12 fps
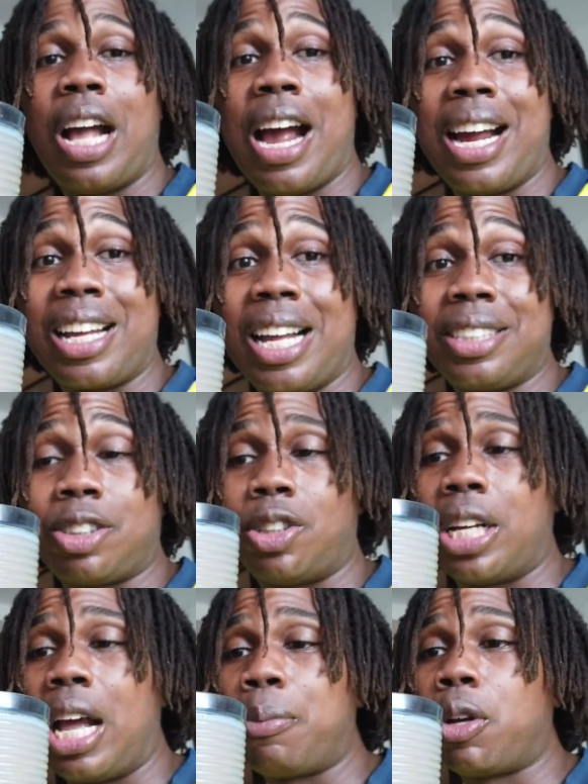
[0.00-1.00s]
All right, guys. So
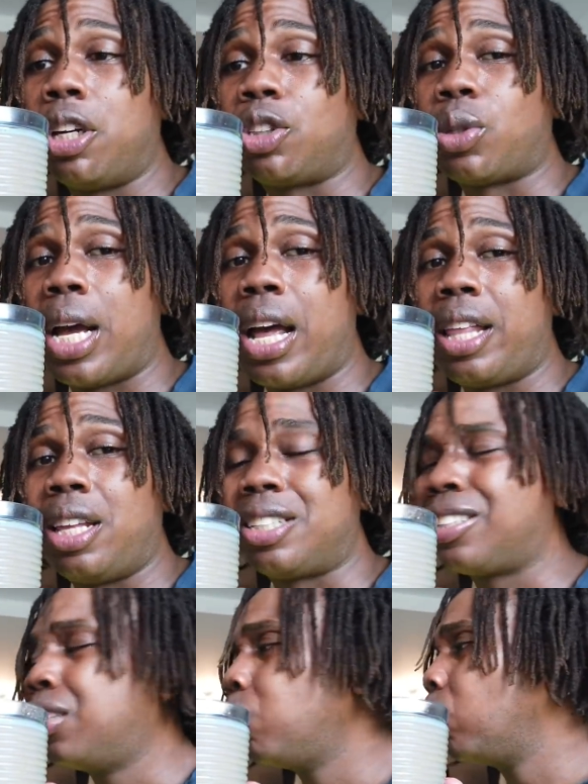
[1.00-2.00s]
now I'm gonna try
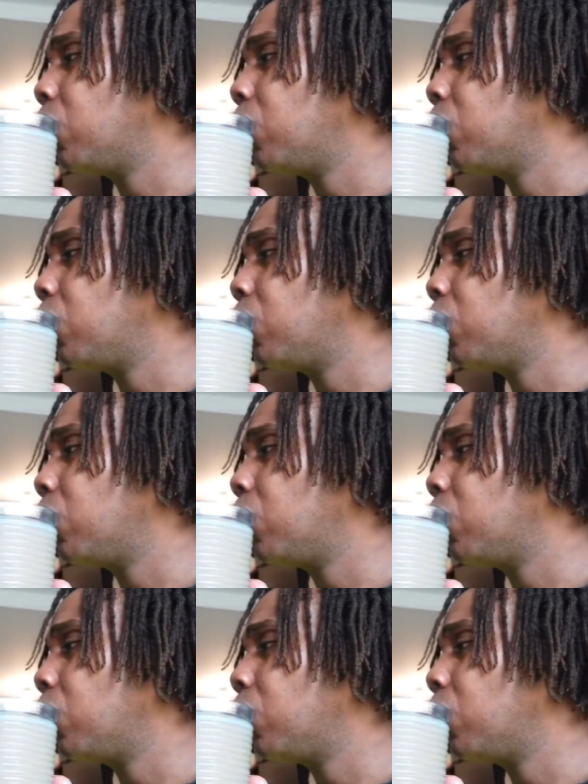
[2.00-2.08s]
this.